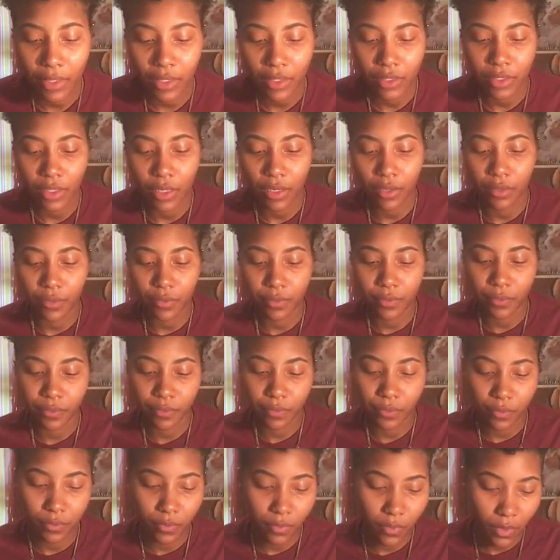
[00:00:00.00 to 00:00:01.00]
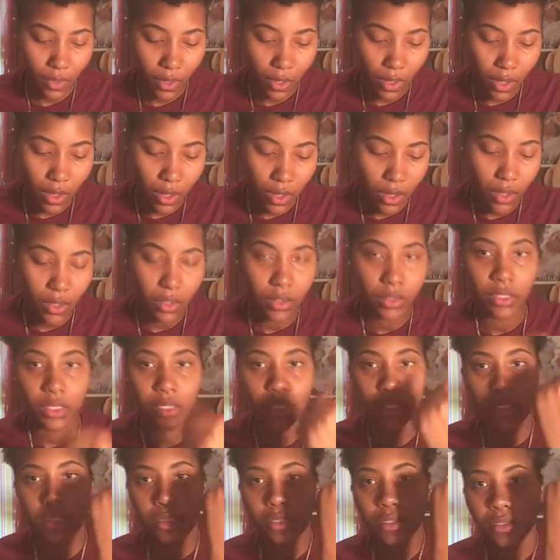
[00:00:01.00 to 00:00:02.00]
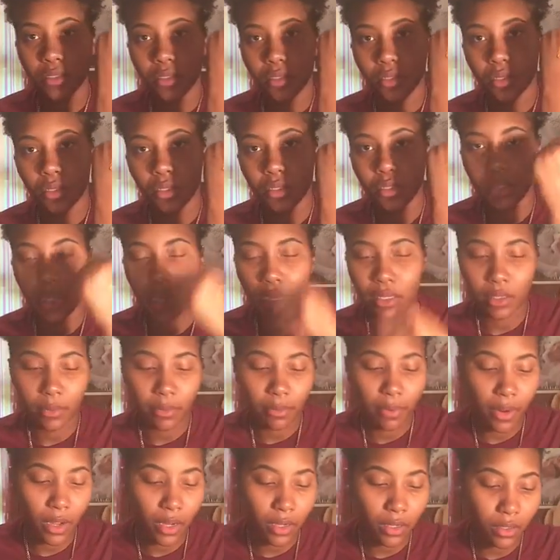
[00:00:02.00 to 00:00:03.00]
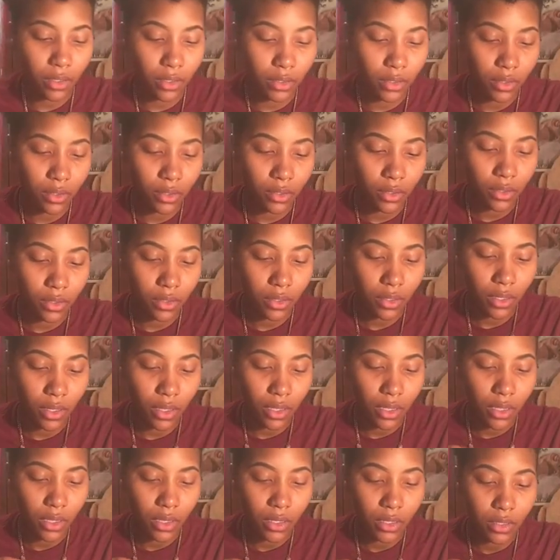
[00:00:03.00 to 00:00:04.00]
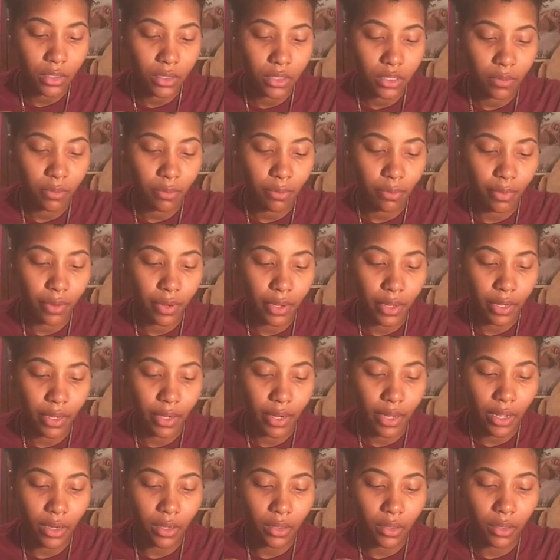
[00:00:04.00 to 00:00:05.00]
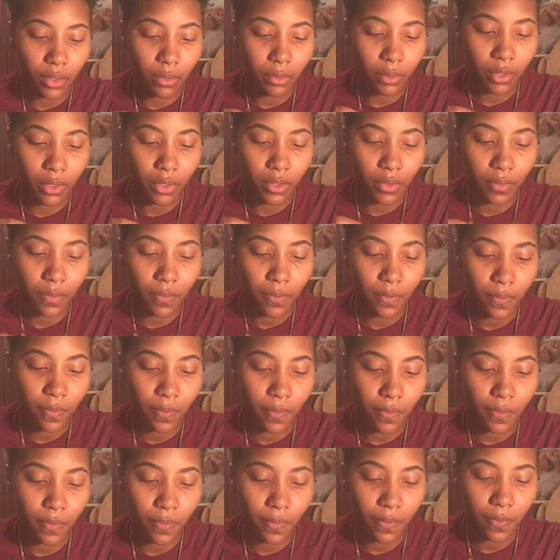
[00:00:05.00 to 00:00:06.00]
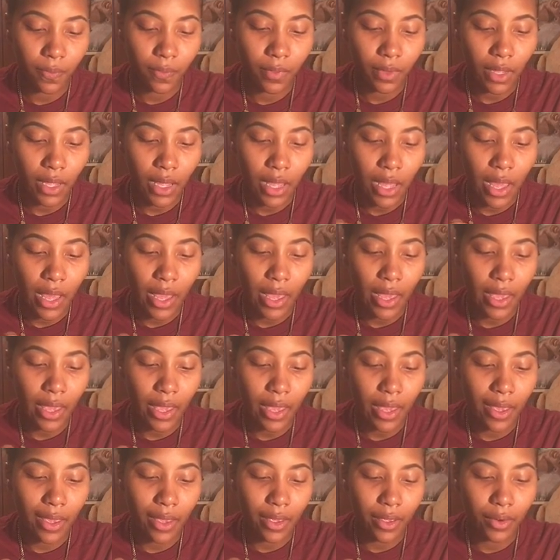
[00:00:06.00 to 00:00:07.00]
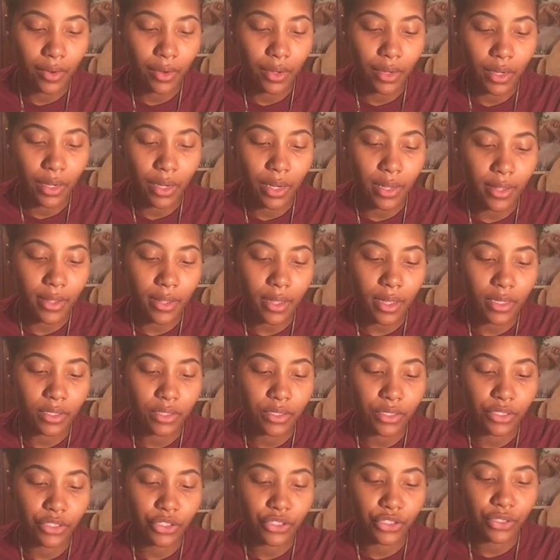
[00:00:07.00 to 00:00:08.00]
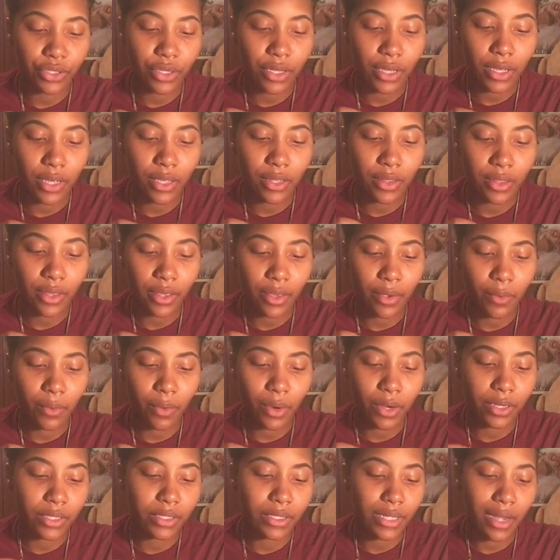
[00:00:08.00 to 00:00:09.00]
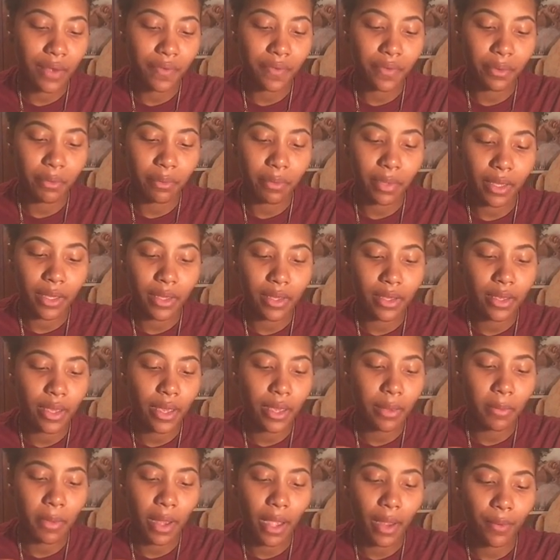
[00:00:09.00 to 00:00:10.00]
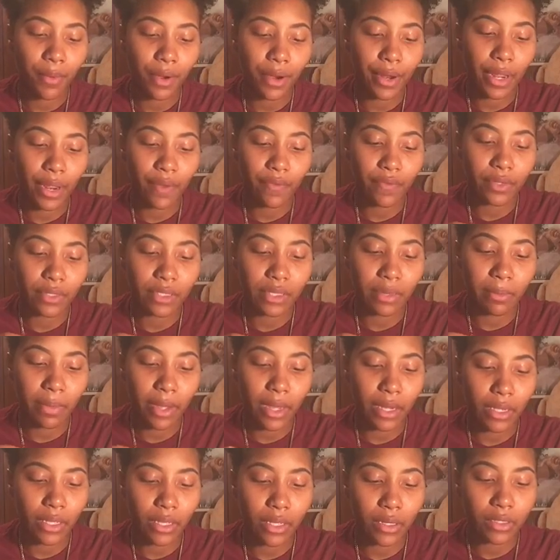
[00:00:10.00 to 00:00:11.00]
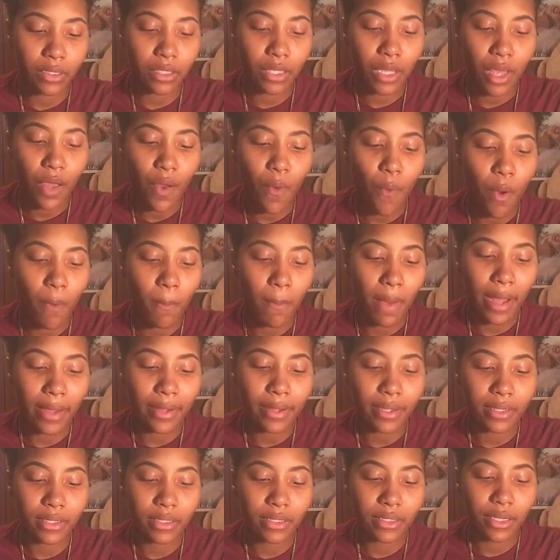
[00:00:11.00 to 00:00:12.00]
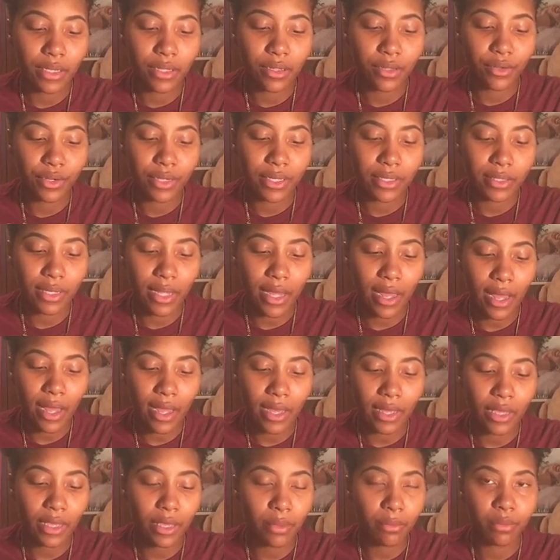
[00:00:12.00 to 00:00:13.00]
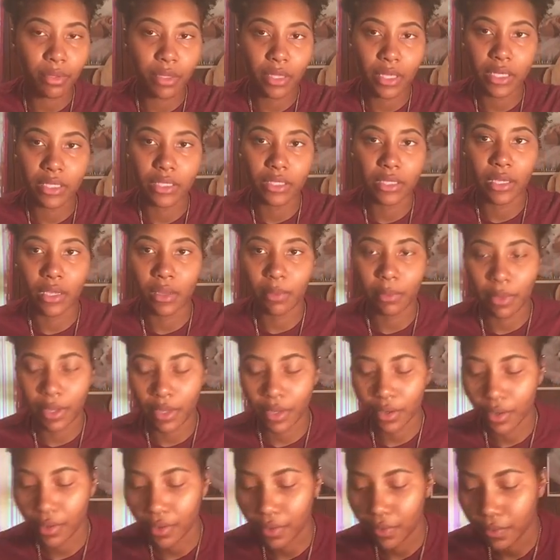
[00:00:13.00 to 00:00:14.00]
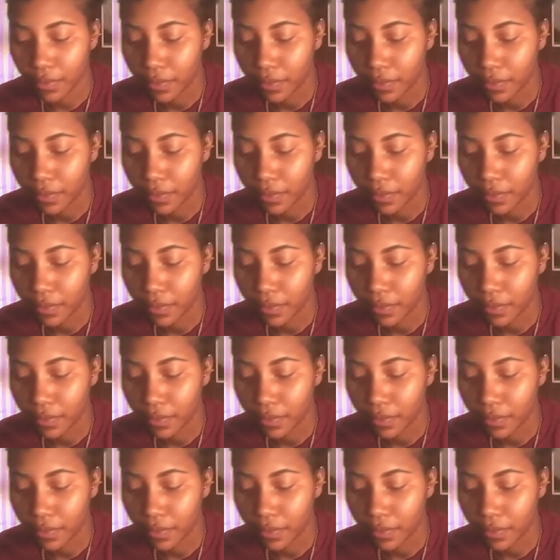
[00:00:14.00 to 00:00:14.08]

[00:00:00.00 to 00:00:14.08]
So just take the product, spread it out a little bit, and it's a trick that works out for me. It might work out for somebody else. When my concealer is hot, it blends in better.